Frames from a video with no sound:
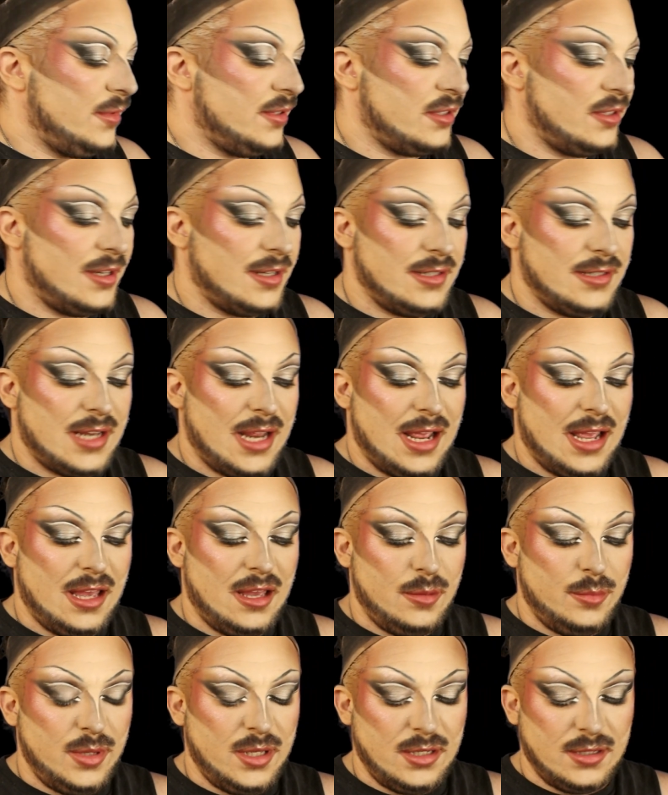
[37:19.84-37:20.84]
just going to
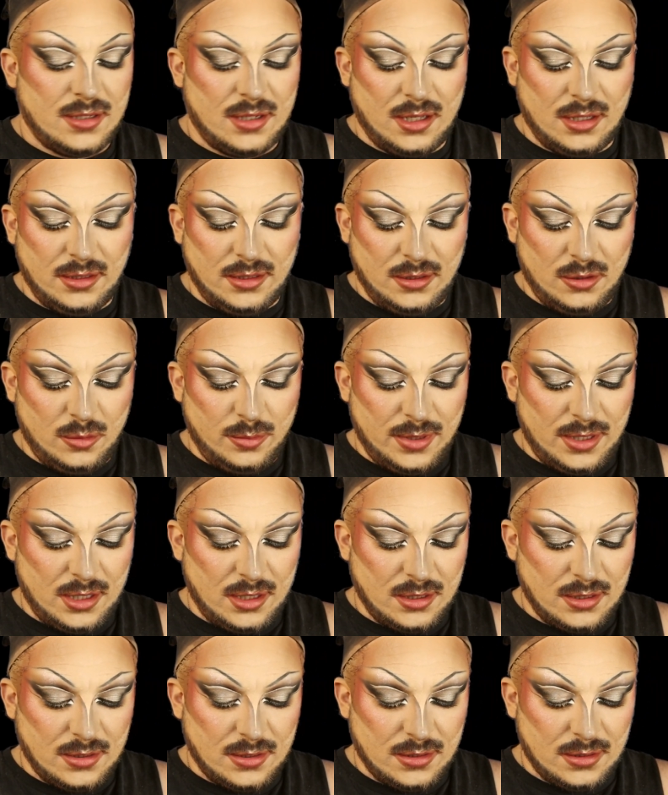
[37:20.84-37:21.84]
dab it a little
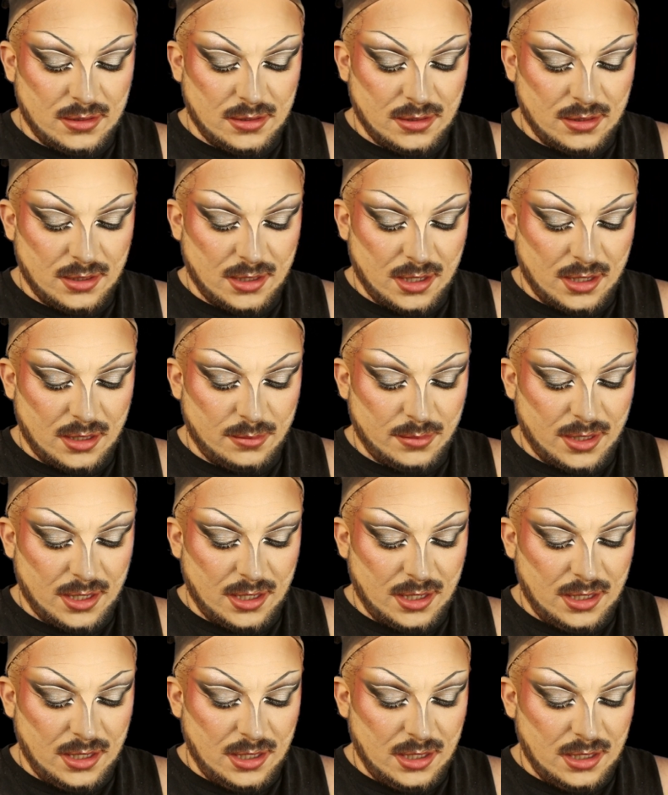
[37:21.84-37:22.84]
bit on my
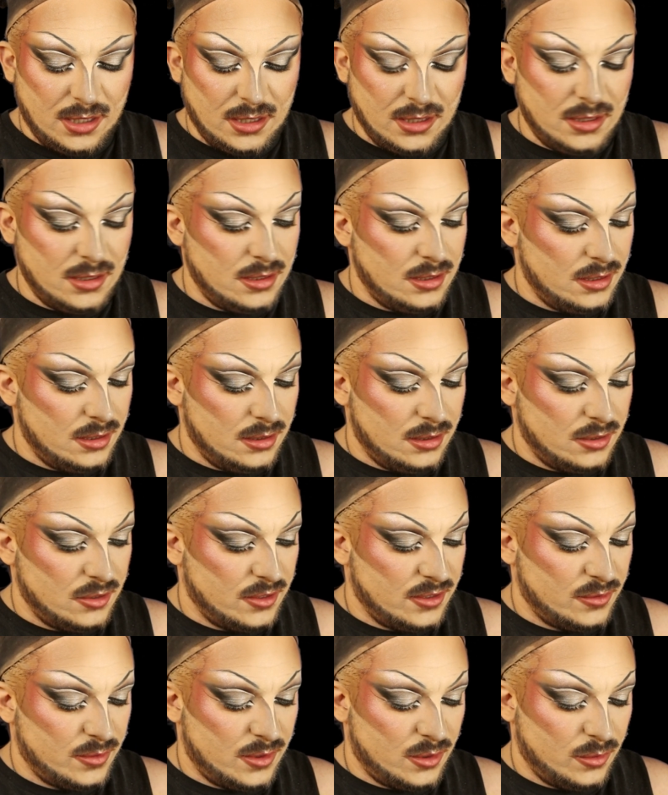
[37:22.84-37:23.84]
hand,
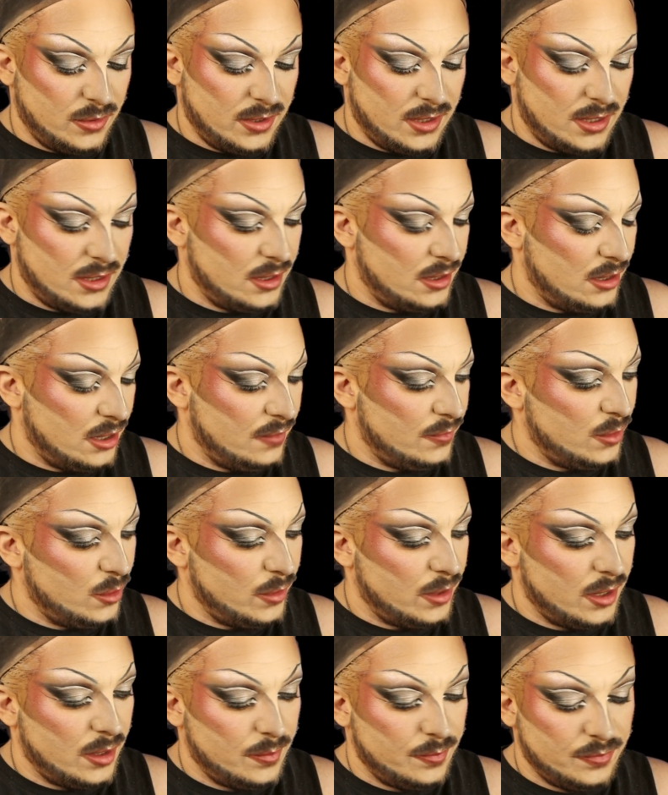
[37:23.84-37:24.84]
just so I don't get it
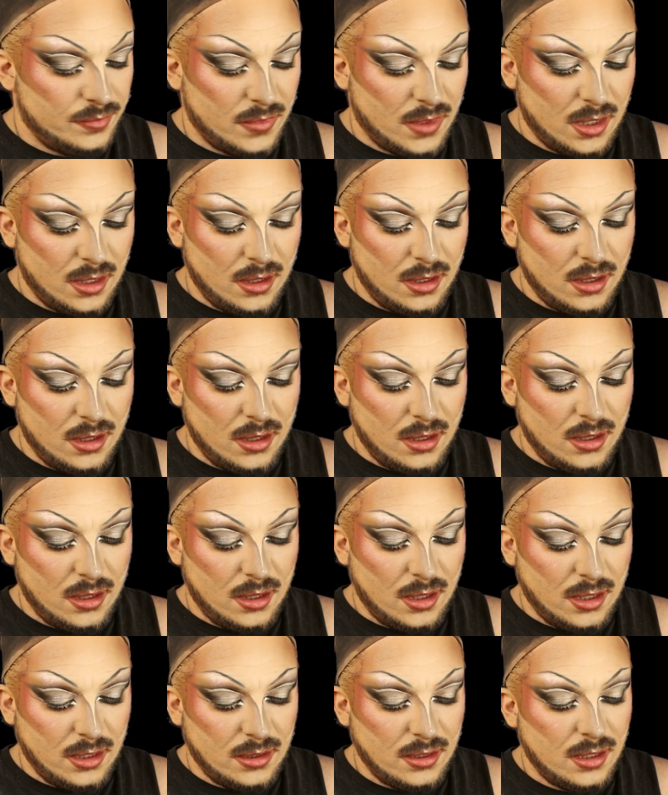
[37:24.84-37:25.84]
everywhere.
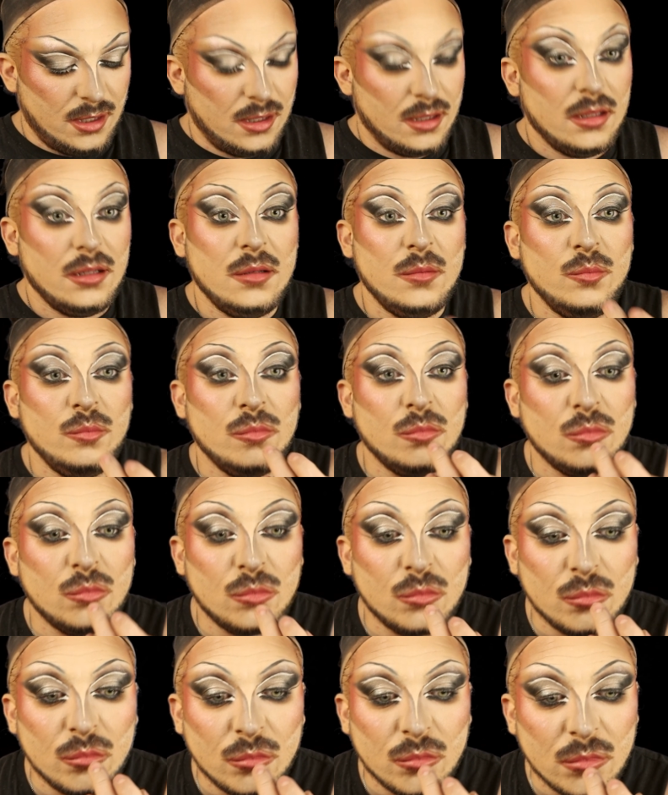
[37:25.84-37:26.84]
And then
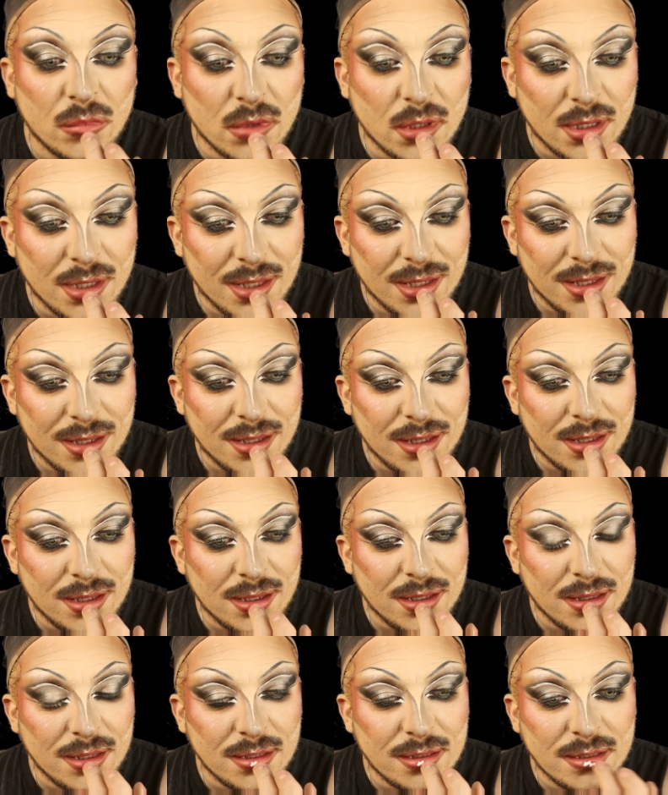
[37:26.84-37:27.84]

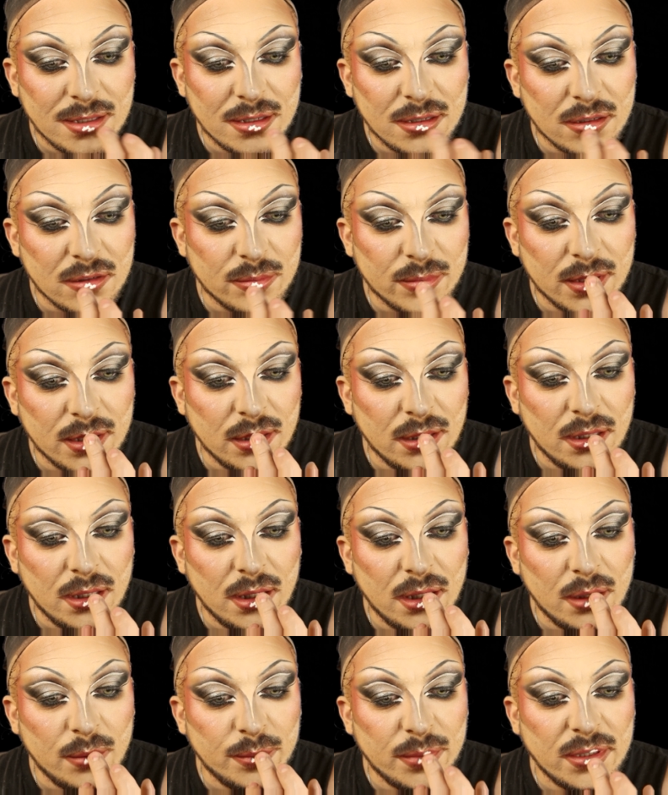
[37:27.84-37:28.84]
the center of my
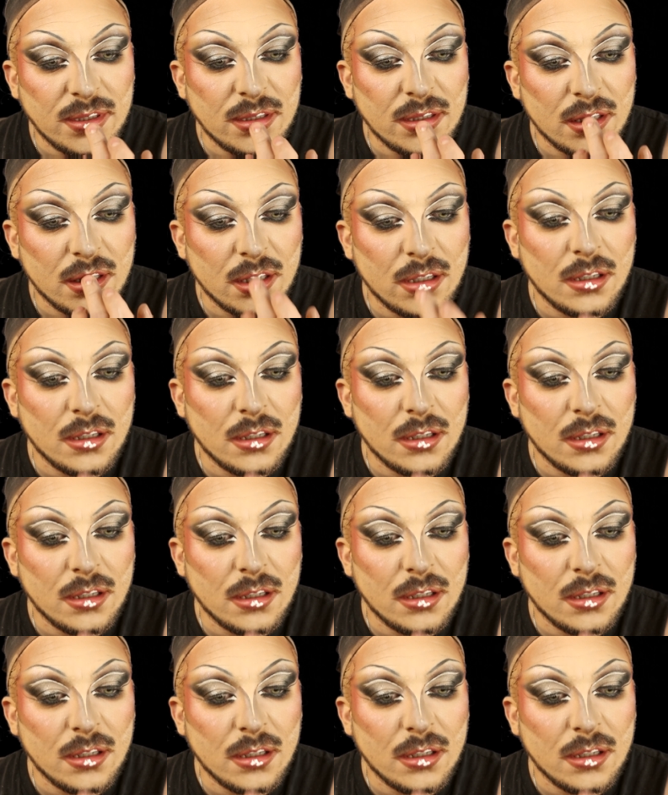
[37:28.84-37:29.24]
lips.